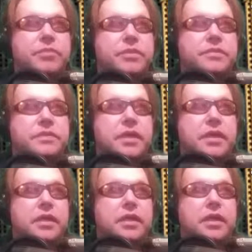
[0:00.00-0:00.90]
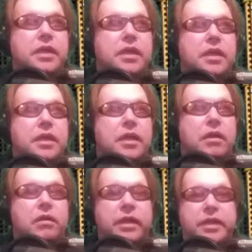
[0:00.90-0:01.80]
with this thing
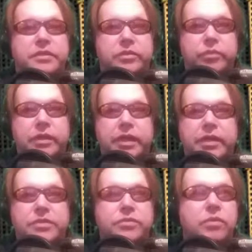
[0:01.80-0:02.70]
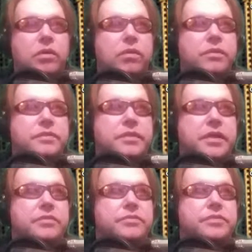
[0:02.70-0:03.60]
are actually related to all the
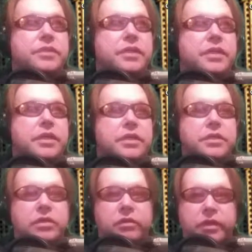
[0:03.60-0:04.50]
sounds in your